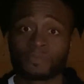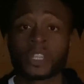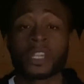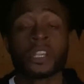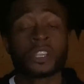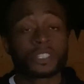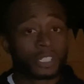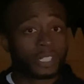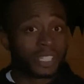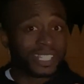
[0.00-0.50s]

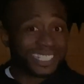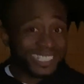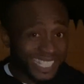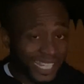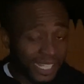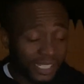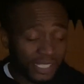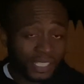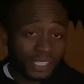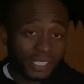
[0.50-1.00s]
So let's take a
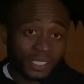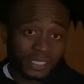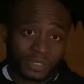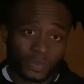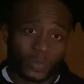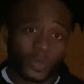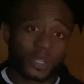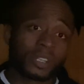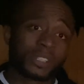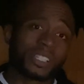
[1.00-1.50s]
look. We're
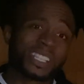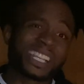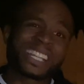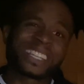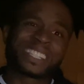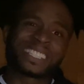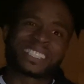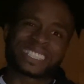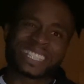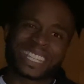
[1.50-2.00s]
gonna look at the
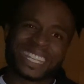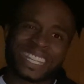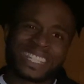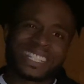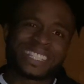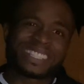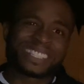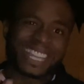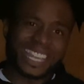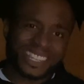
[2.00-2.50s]
skin, the
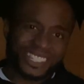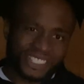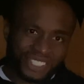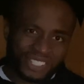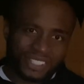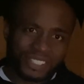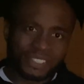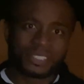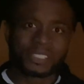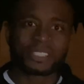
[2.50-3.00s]

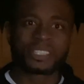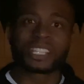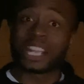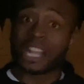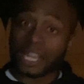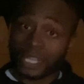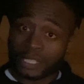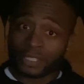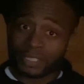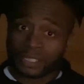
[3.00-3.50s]
texture, the
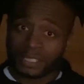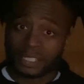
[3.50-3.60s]
color.